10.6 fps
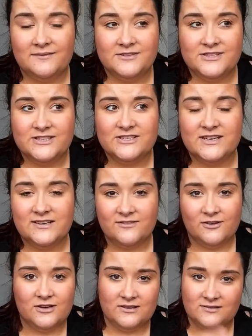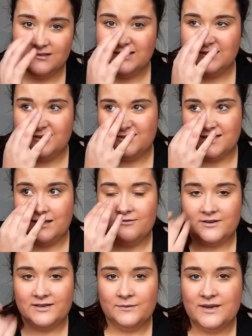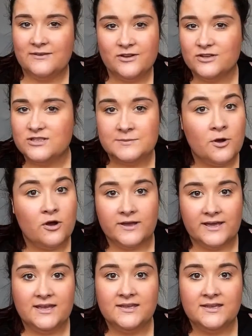She just kind of got it herself, really. We never used a potty.